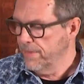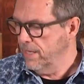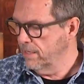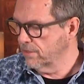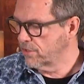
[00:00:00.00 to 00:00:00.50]

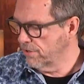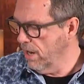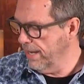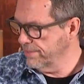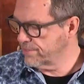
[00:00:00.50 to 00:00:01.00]
in
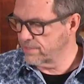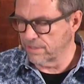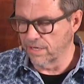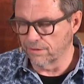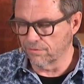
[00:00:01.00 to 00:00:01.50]
Christ
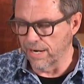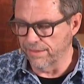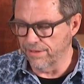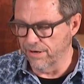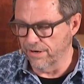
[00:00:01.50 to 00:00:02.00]

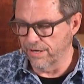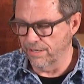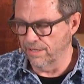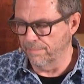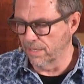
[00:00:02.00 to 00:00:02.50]
right there
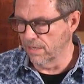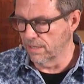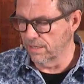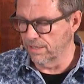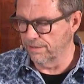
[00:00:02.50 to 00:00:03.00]
in the
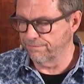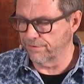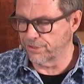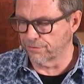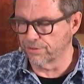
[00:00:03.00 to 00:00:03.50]
middle of
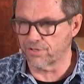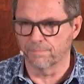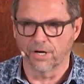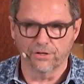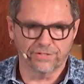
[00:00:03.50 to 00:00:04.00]

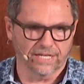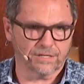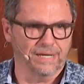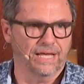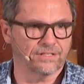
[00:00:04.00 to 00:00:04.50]
Jerusalem. Our New
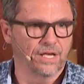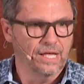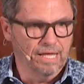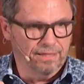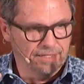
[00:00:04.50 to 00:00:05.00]
Testament has
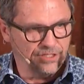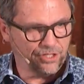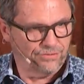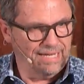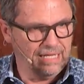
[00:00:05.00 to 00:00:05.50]
these
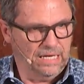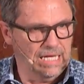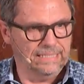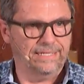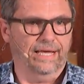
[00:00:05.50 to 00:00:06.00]
three
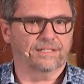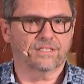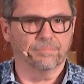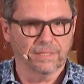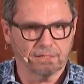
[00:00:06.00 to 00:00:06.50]

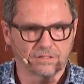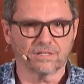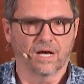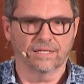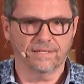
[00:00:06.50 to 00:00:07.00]
contexts. The
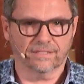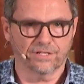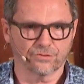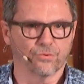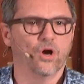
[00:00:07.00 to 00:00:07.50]
political
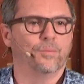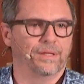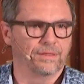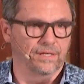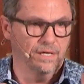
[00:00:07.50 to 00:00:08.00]
context is
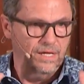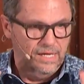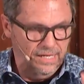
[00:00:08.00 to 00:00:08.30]
Roman. The